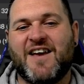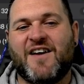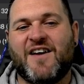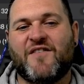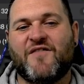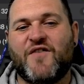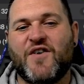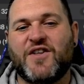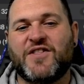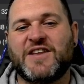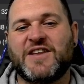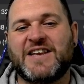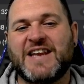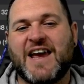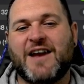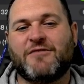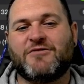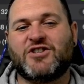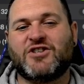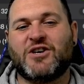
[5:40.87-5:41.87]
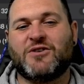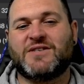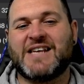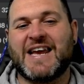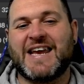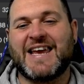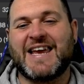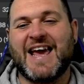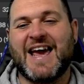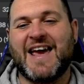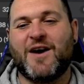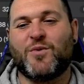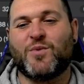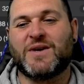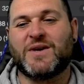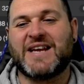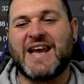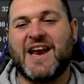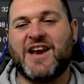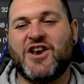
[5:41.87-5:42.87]
and further down Jose Gaya
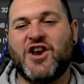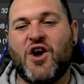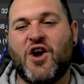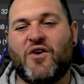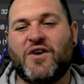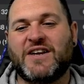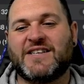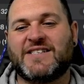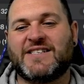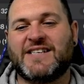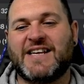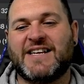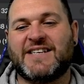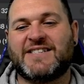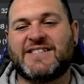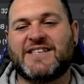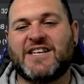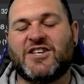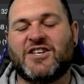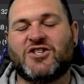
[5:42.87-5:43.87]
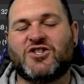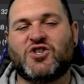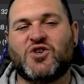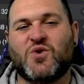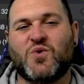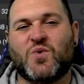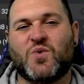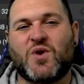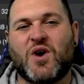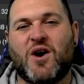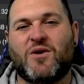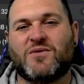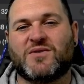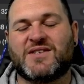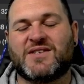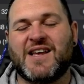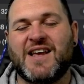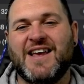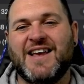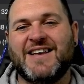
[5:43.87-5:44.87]
would get 9 assists and 2 goals.